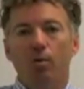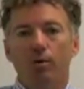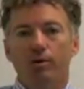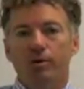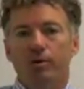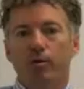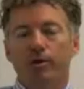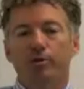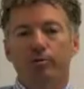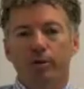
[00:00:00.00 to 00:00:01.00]
we're just
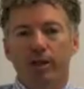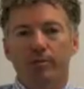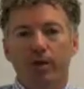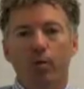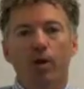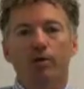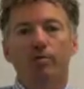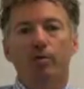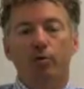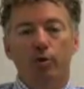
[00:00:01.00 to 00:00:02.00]
going to limit
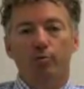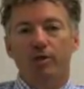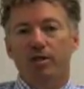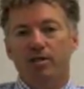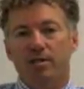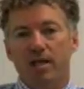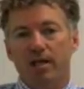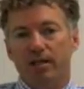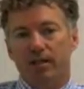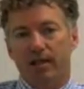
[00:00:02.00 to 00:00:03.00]
what groups can
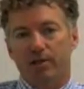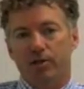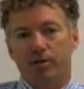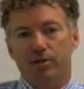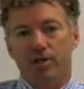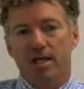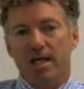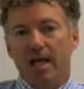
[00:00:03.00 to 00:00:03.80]
say in elections.